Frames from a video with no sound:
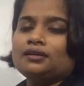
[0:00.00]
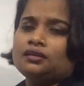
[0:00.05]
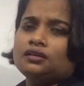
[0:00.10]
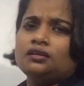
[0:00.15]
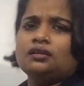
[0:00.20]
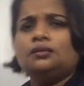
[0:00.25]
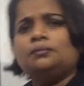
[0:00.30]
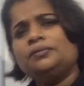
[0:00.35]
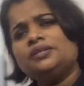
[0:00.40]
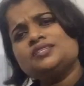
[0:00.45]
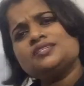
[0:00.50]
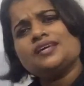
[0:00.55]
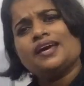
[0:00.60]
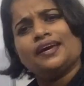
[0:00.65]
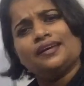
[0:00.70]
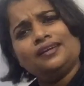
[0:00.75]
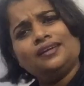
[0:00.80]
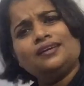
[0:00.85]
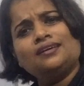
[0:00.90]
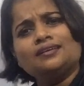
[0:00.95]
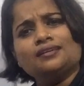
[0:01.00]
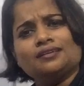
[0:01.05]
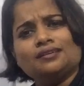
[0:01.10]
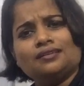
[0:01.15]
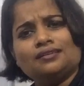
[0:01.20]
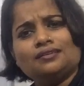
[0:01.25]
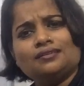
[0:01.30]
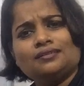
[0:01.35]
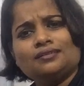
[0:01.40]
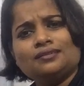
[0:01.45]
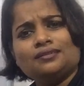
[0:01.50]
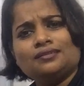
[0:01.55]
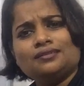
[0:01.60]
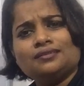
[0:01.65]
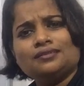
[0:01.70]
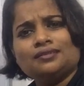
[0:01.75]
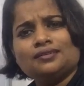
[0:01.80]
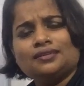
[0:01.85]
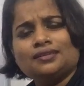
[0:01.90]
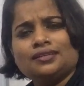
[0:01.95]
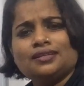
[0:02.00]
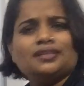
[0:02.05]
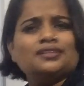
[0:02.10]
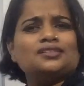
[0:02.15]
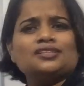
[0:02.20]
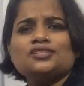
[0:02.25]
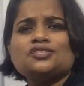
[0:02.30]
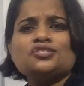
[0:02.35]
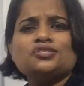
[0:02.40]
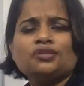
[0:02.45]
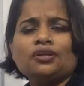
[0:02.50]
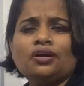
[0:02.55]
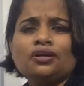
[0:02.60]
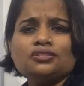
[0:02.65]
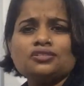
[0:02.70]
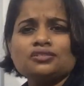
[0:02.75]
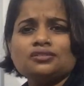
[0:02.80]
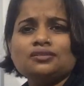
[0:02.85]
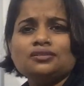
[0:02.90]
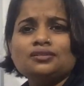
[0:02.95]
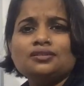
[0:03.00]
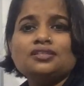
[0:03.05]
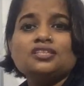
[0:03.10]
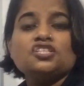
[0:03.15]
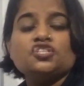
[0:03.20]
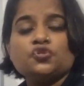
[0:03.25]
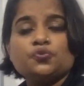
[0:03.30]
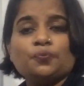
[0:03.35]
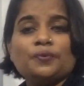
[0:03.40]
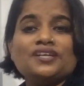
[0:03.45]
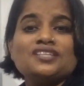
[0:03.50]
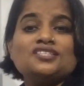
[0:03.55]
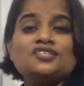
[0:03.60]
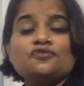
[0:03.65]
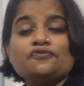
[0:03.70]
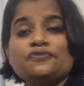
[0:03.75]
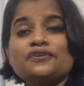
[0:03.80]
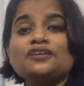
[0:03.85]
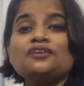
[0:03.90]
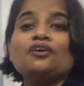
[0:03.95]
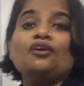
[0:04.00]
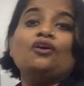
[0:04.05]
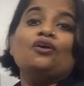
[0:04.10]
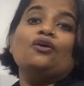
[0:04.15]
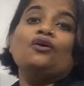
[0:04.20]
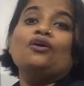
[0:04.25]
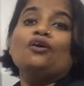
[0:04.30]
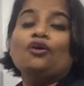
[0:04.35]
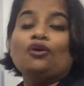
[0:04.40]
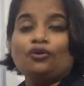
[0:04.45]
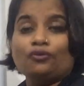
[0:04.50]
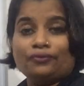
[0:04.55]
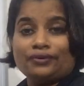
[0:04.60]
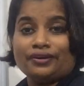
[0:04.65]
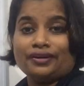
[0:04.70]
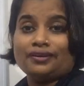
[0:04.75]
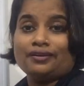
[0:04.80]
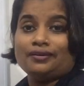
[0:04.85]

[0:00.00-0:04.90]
A girl means any girl. It is not specific over